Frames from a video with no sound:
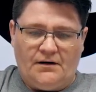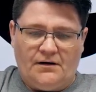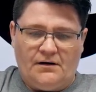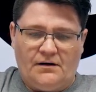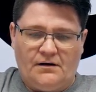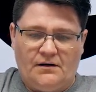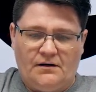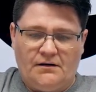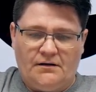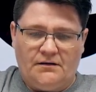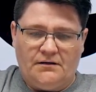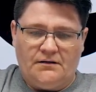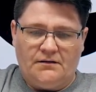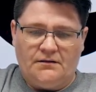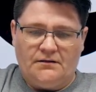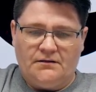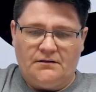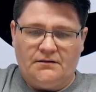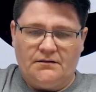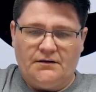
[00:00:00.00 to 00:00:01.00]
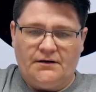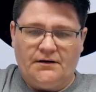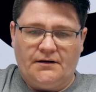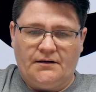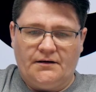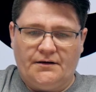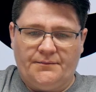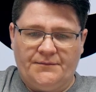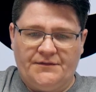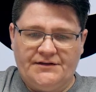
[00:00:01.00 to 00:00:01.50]
all cut
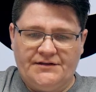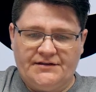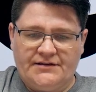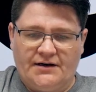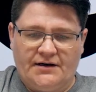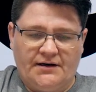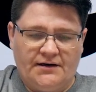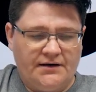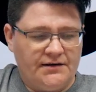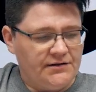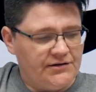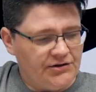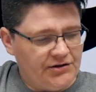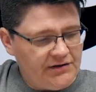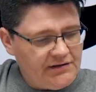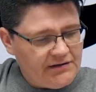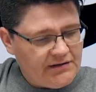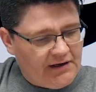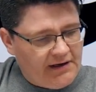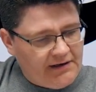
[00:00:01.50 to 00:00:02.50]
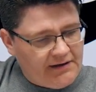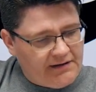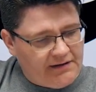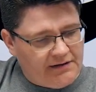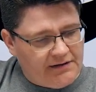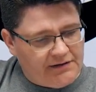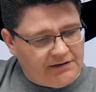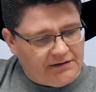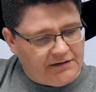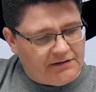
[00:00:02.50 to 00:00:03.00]
up the sides just like
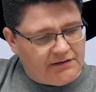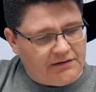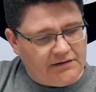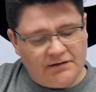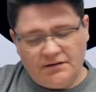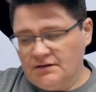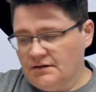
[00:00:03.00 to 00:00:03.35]
this.